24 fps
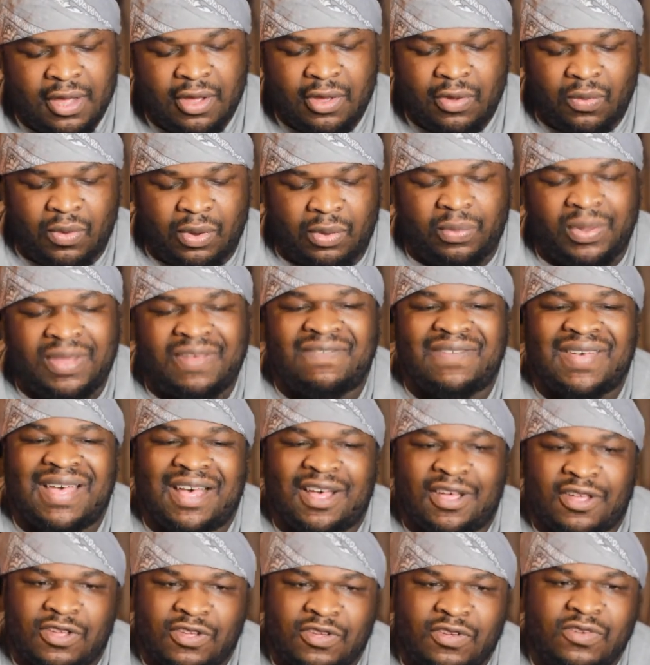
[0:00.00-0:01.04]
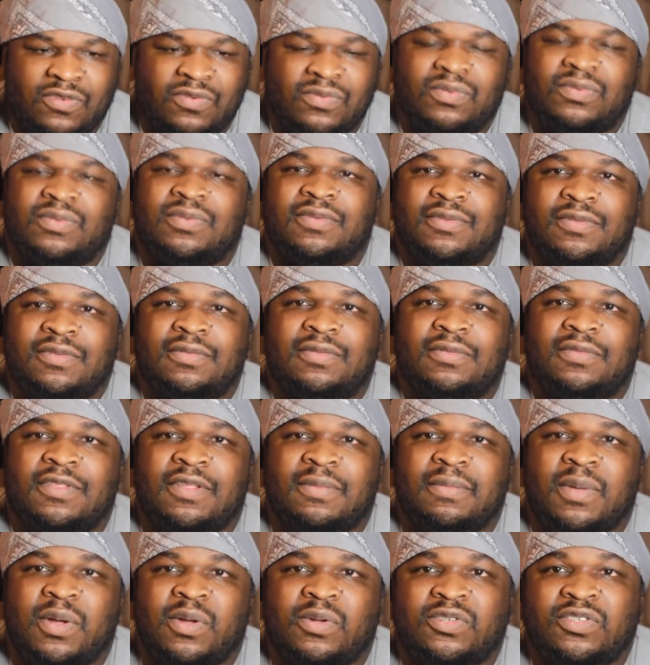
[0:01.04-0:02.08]
what we value the
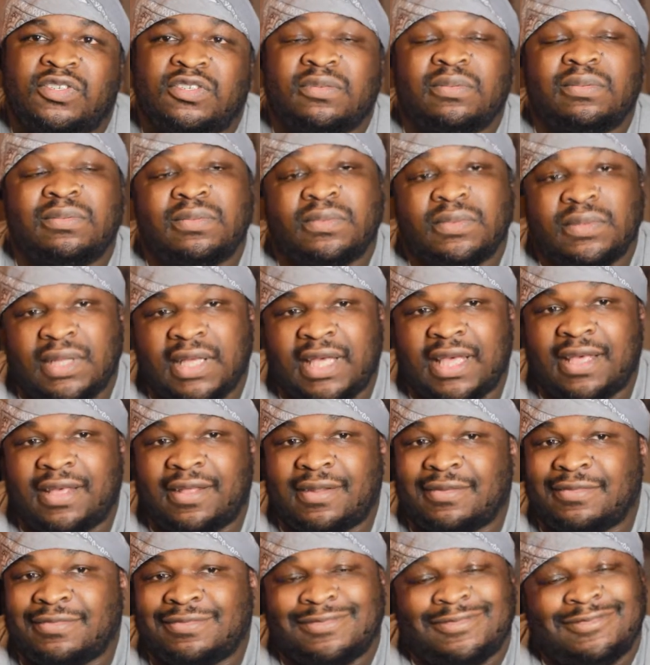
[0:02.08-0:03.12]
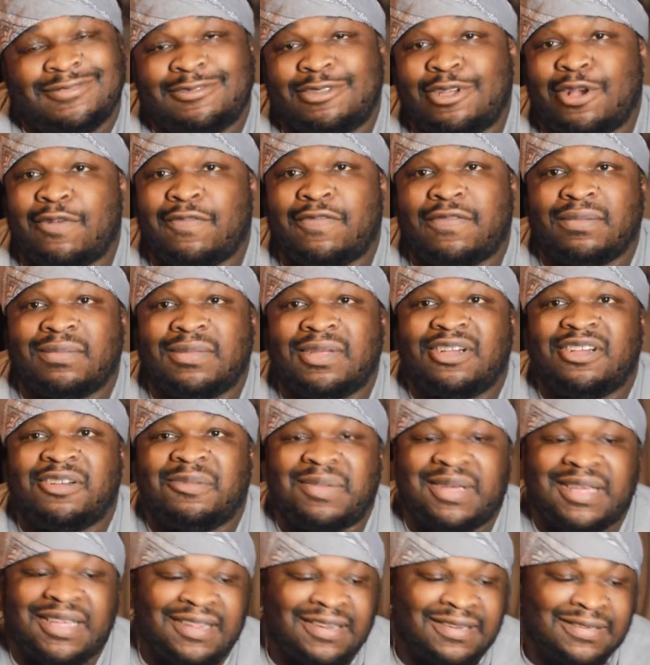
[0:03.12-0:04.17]
most and go from there,
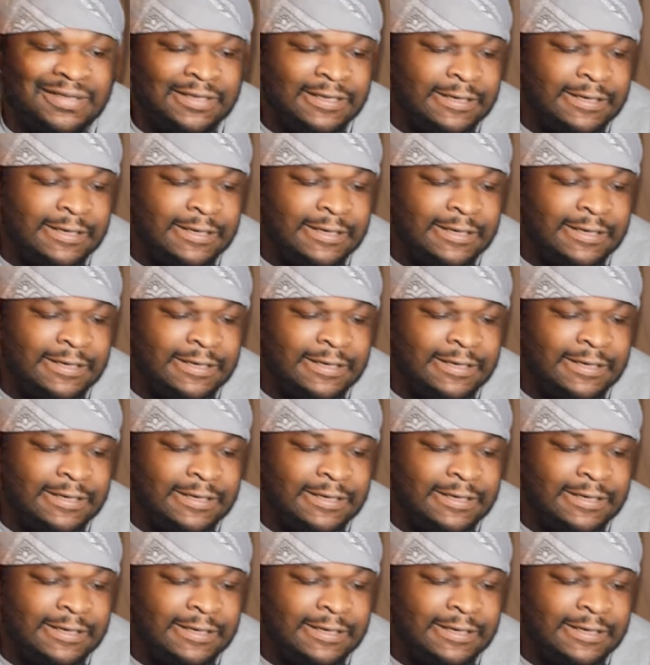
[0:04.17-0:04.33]
man.